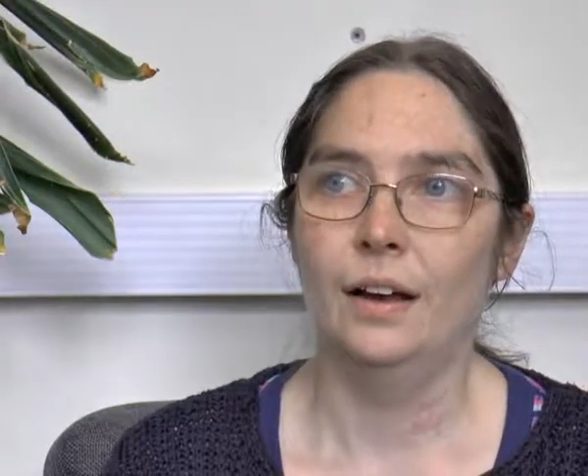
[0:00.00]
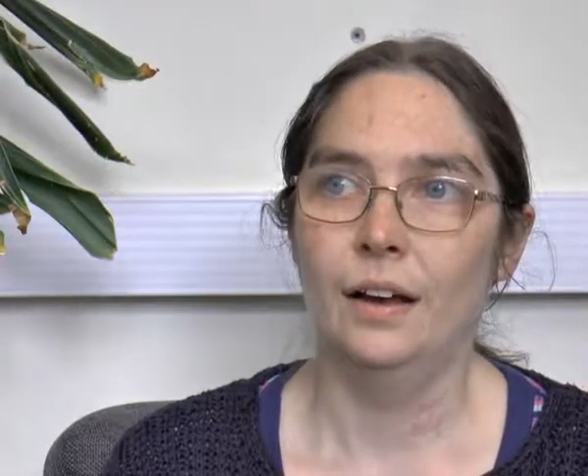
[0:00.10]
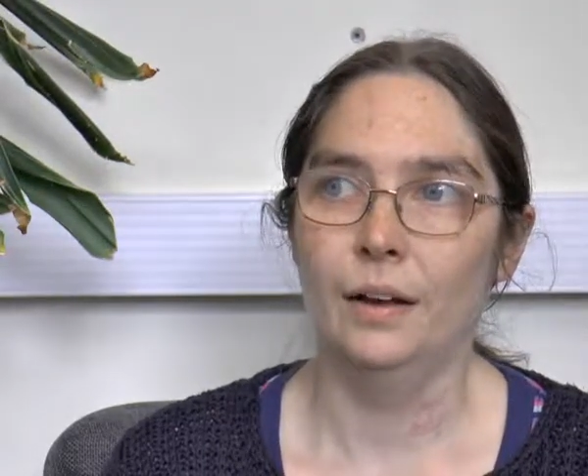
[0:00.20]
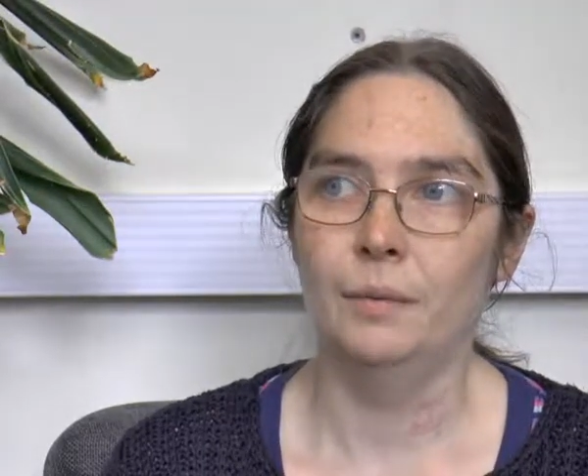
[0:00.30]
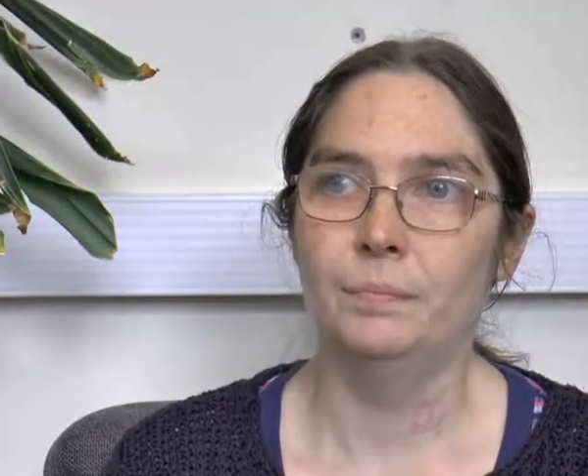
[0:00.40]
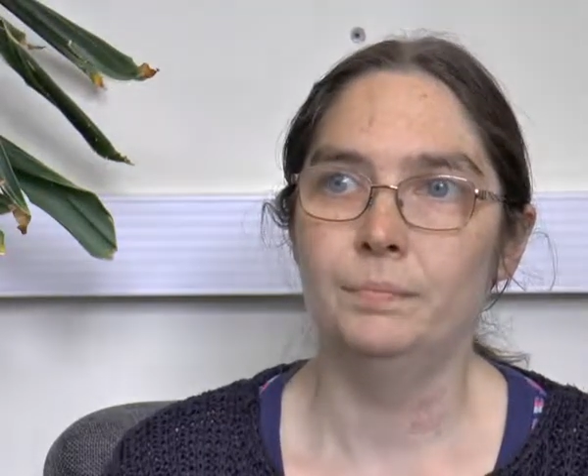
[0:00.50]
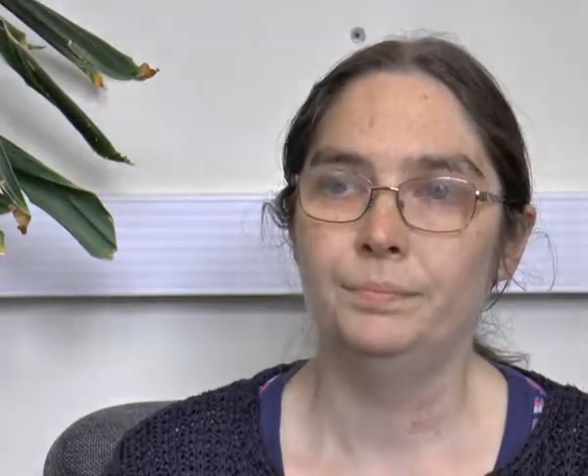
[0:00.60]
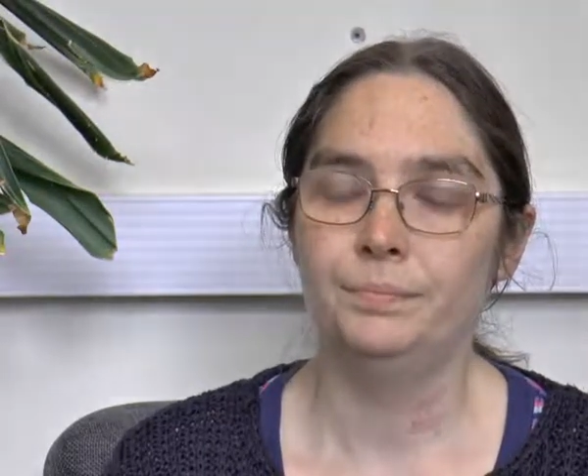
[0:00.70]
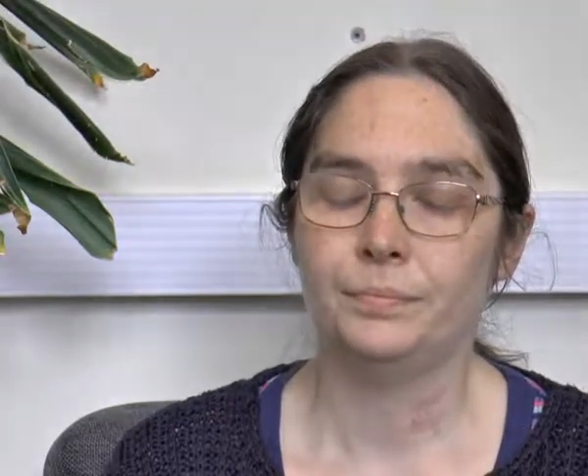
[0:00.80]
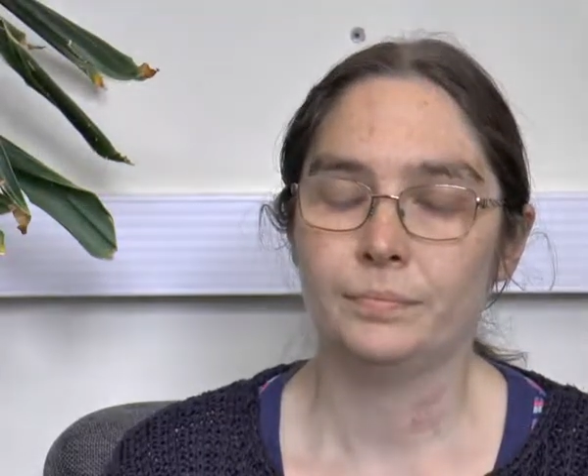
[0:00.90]

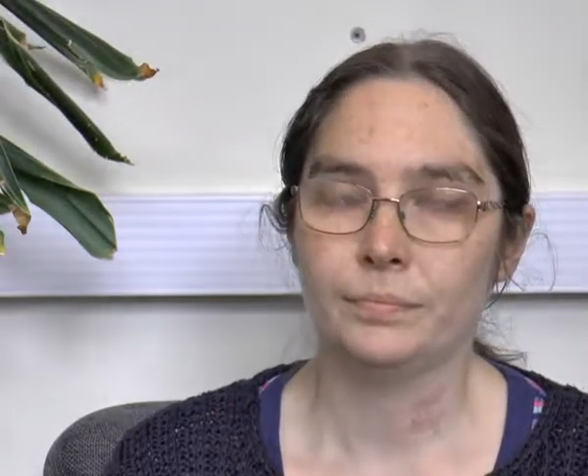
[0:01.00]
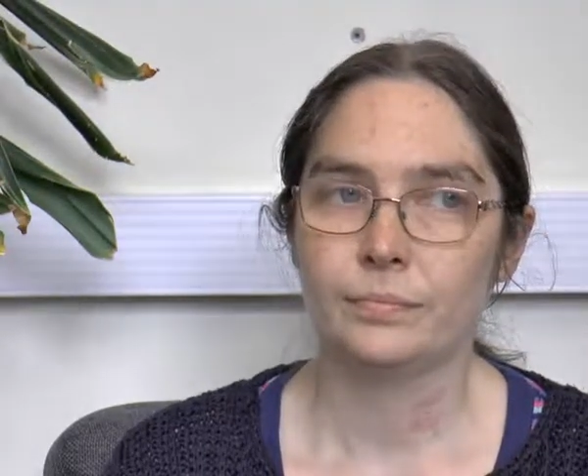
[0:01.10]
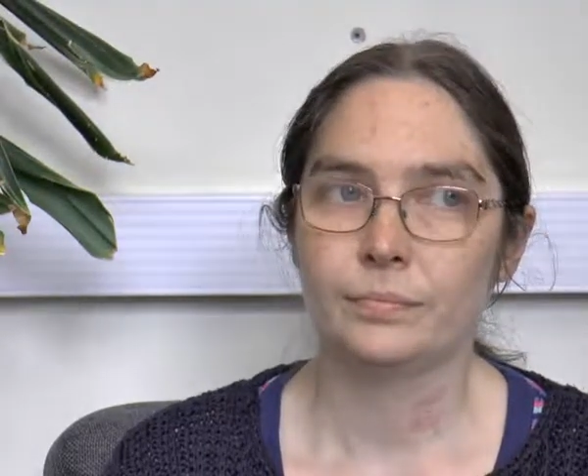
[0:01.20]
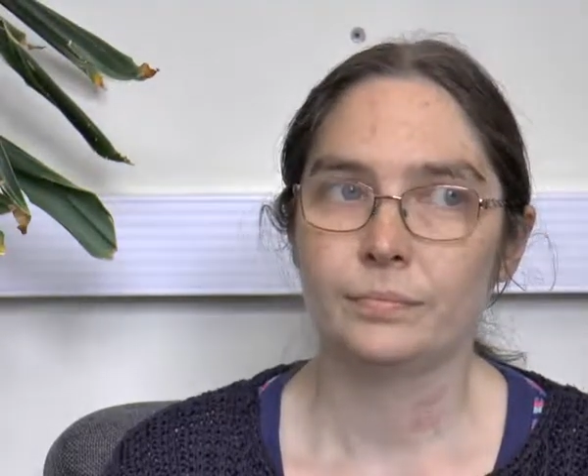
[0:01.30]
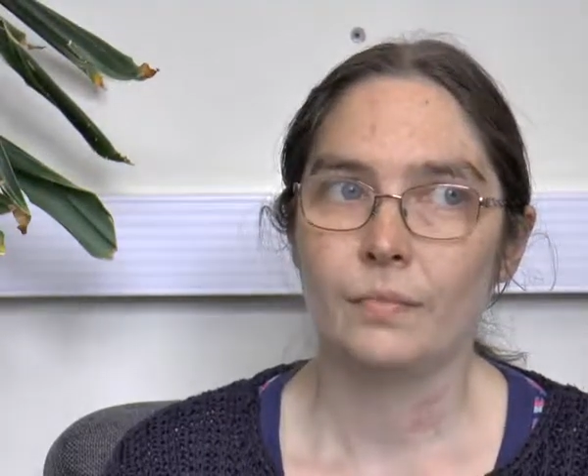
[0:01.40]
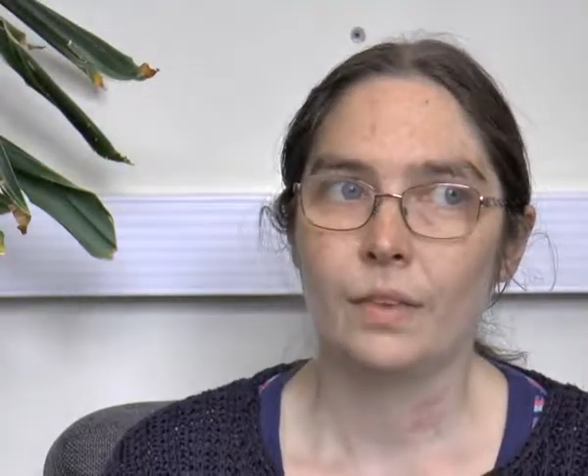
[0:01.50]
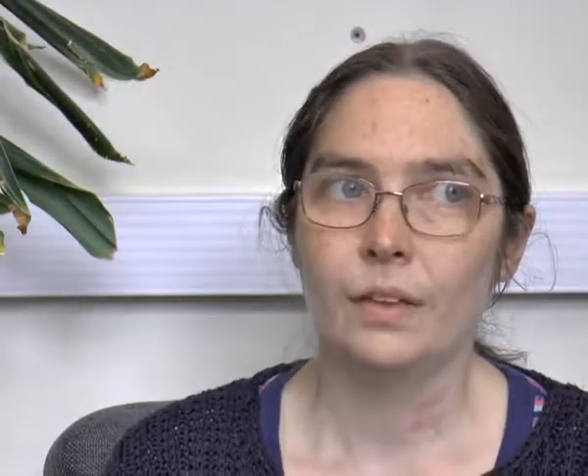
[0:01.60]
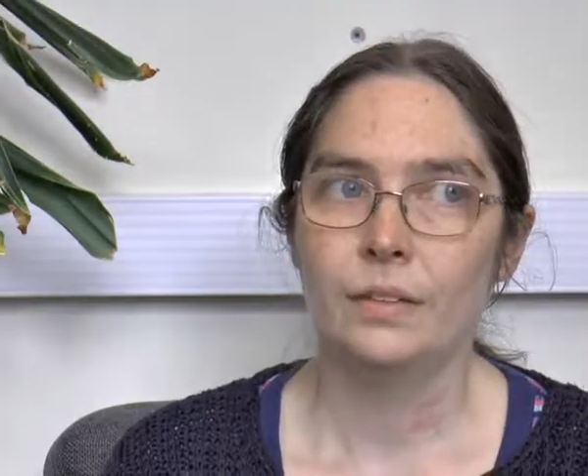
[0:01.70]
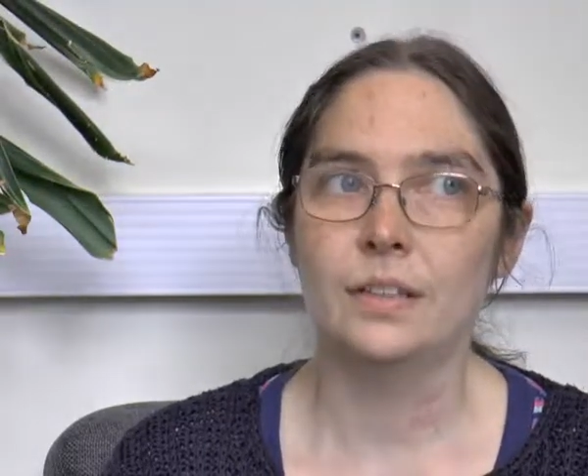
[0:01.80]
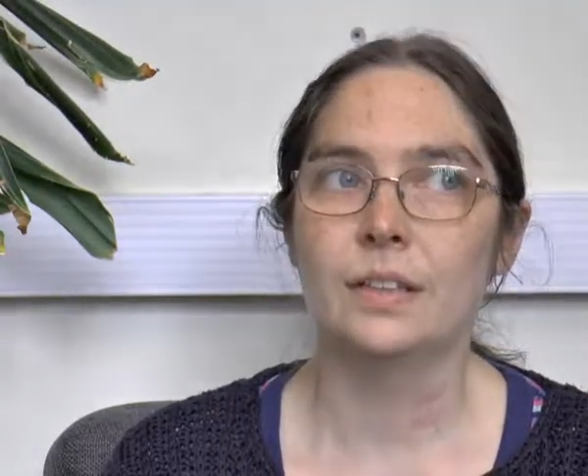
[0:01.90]

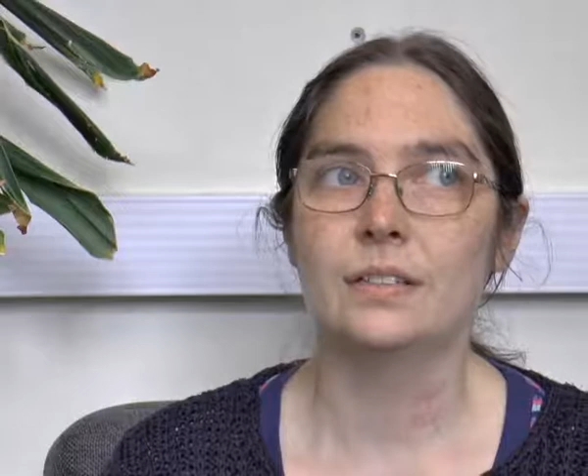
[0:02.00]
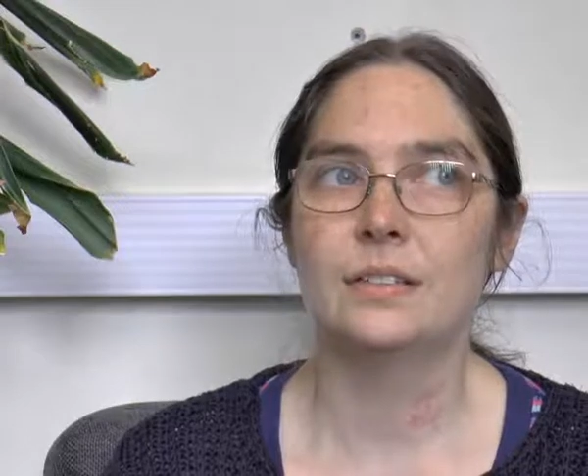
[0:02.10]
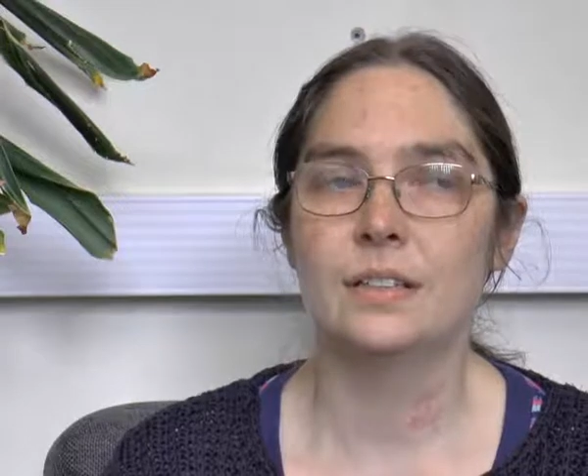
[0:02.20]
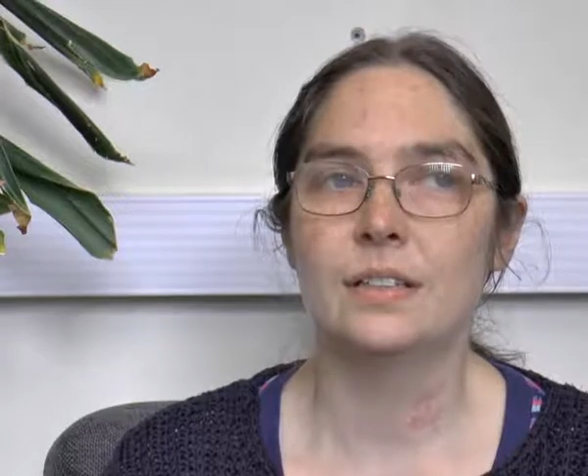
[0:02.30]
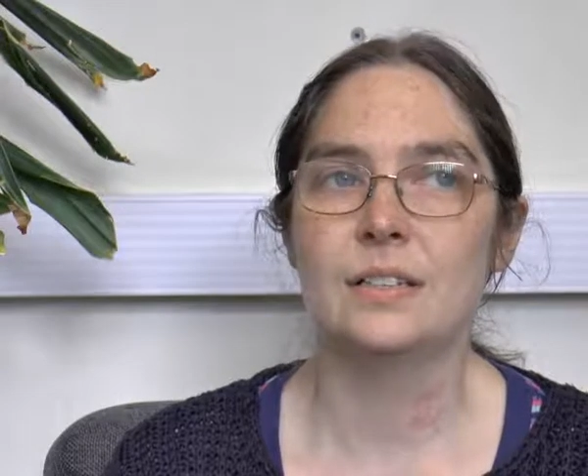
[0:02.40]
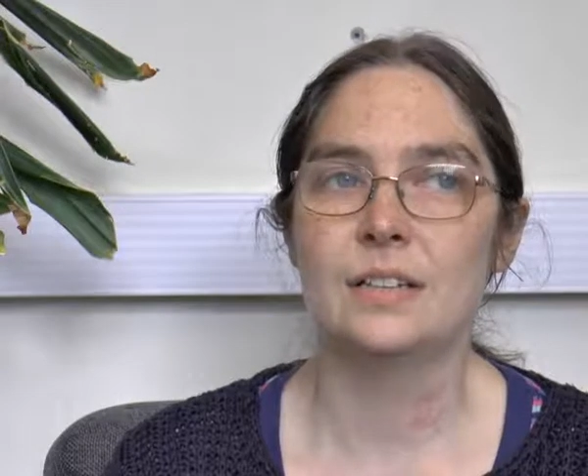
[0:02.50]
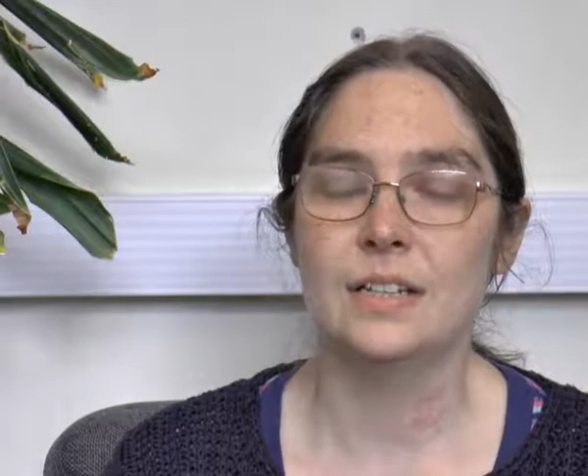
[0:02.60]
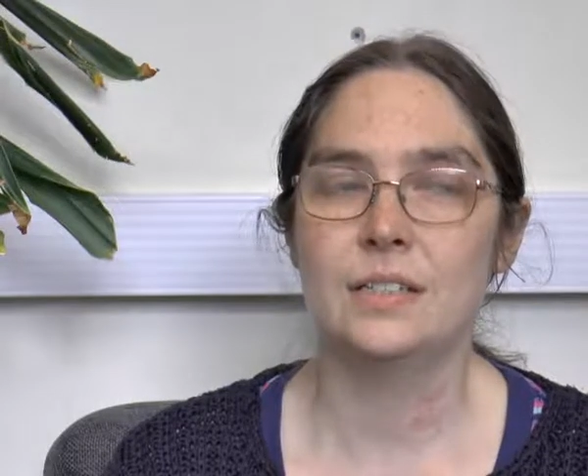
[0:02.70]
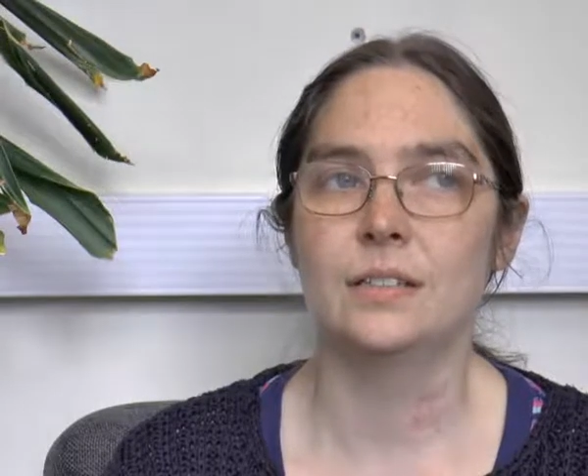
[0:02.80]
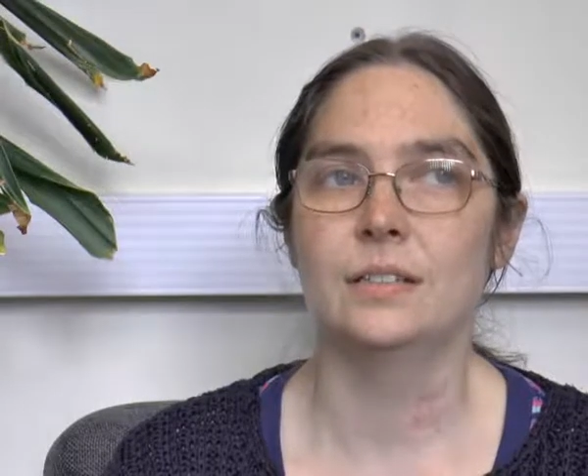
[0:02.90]
So the
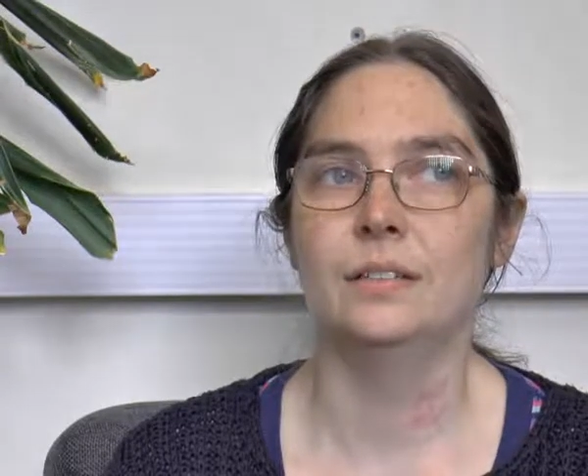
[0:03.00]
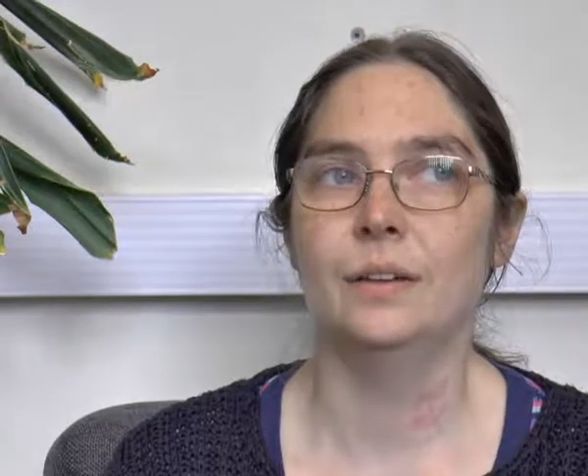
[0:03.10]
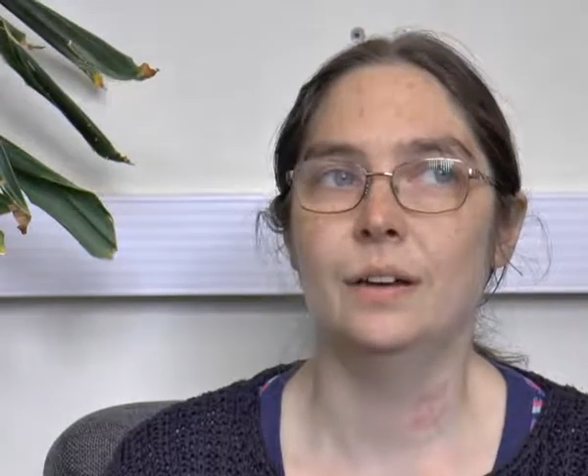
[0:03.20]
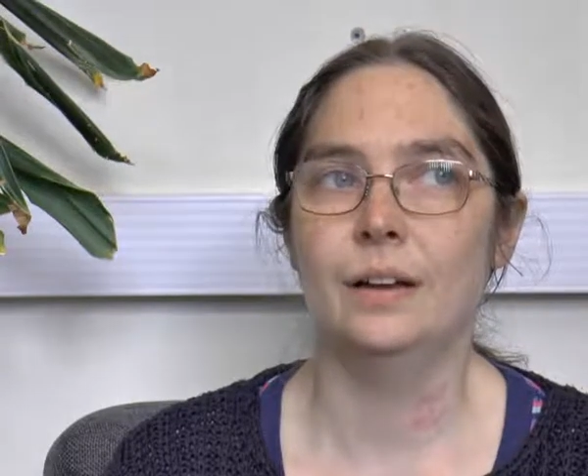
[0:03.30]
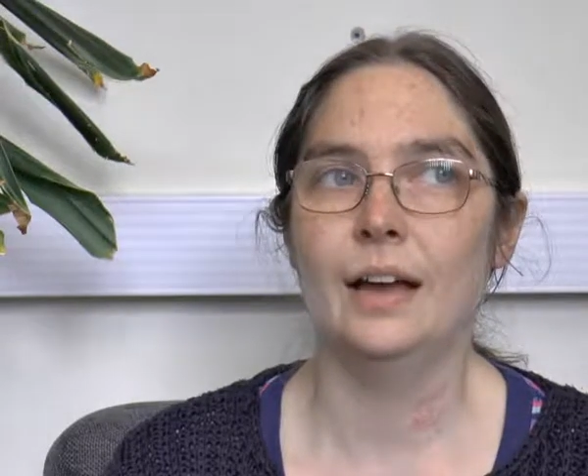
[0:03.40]
suggestion that